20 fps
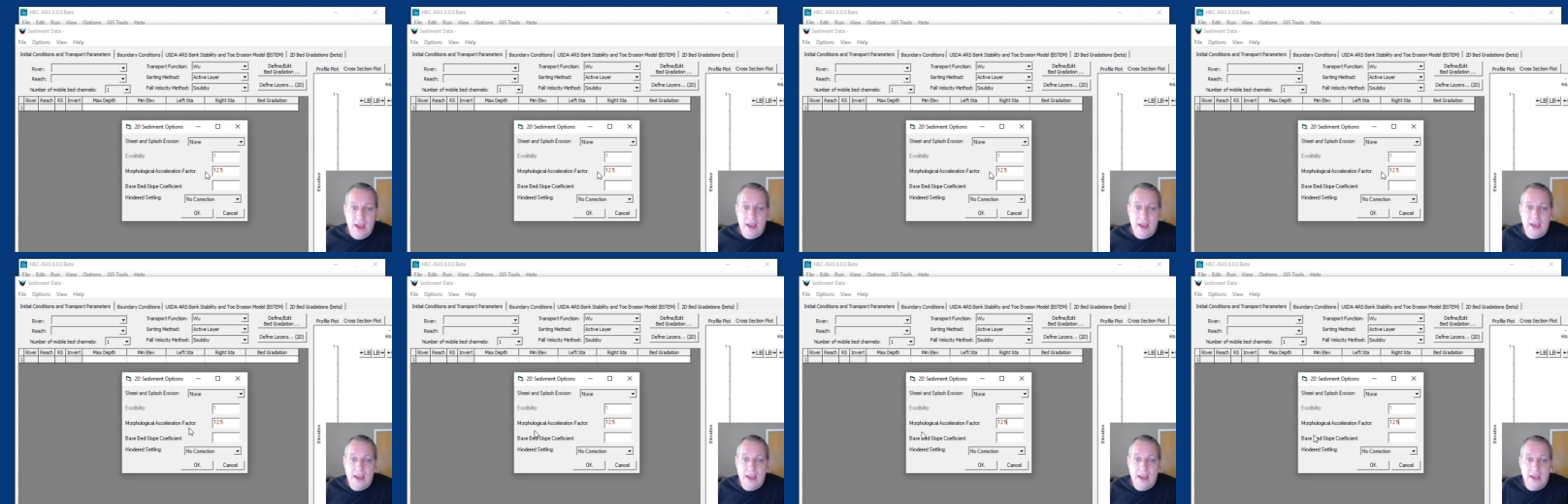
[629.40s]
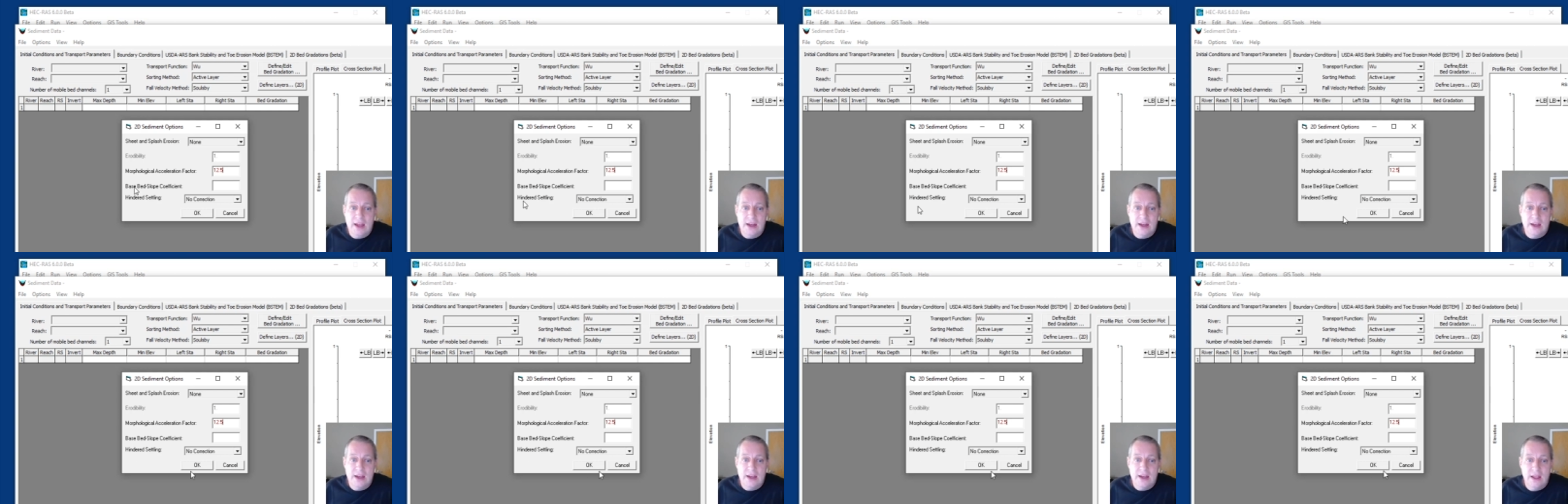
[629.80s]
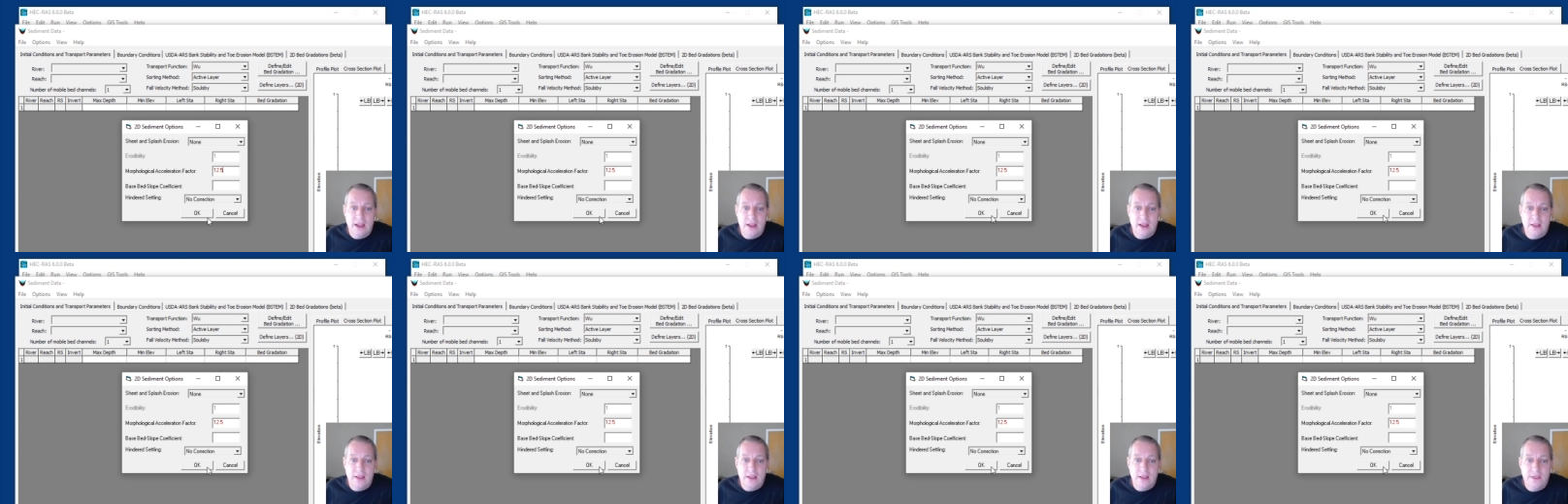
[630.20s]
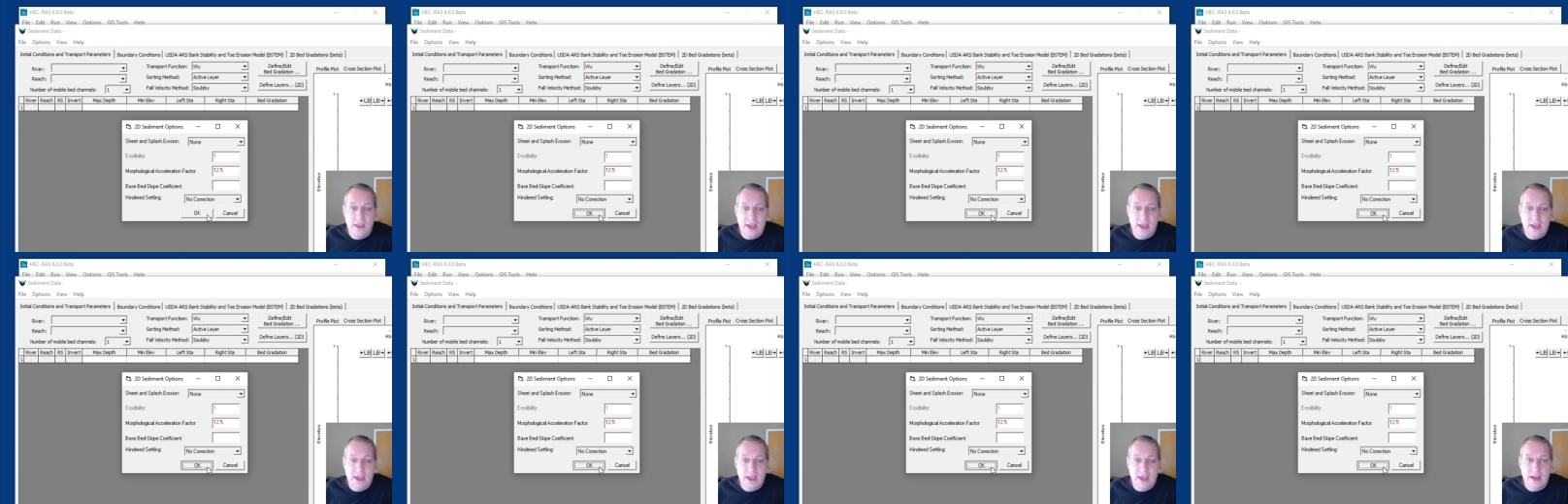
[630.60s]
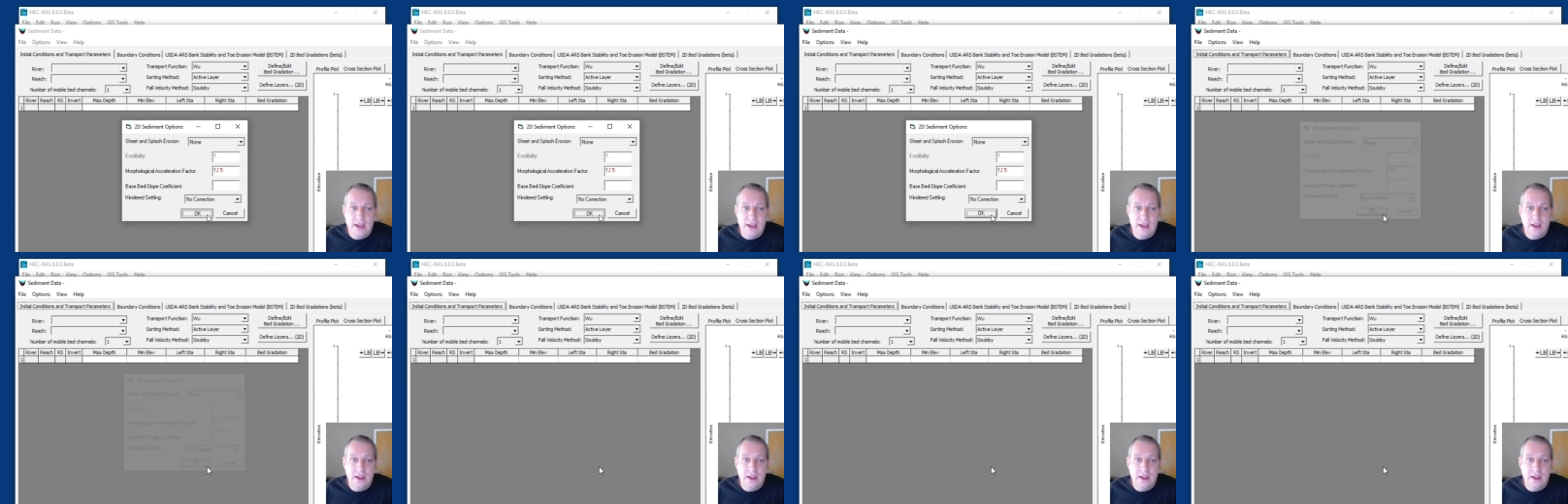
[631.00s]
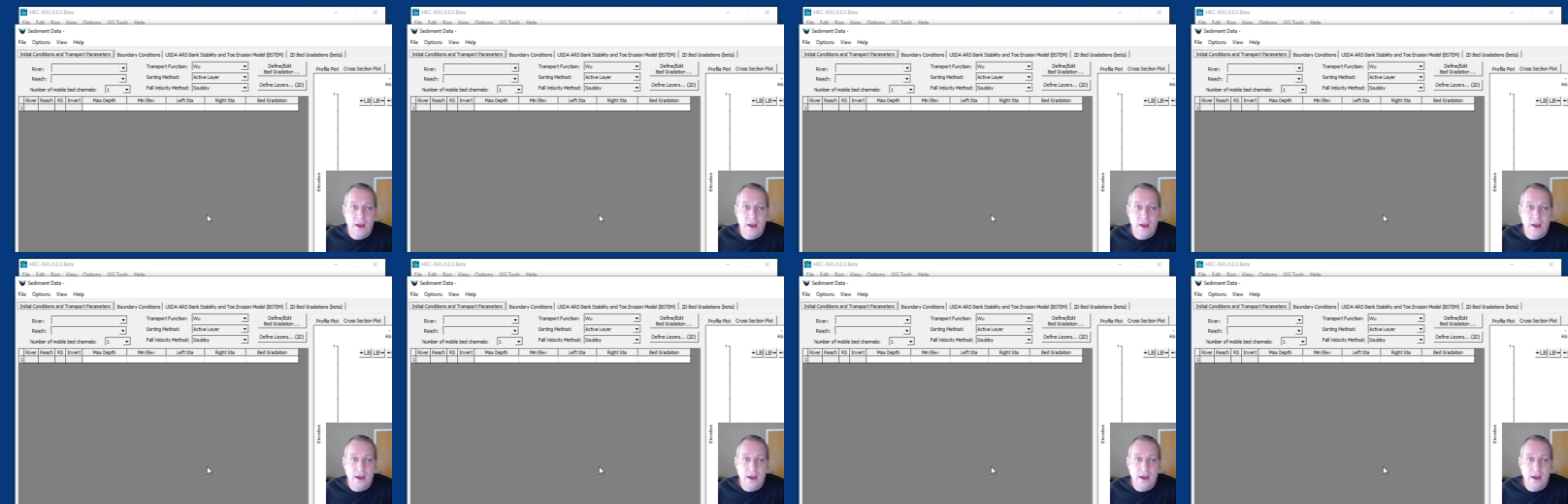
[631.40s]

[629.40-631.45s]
And then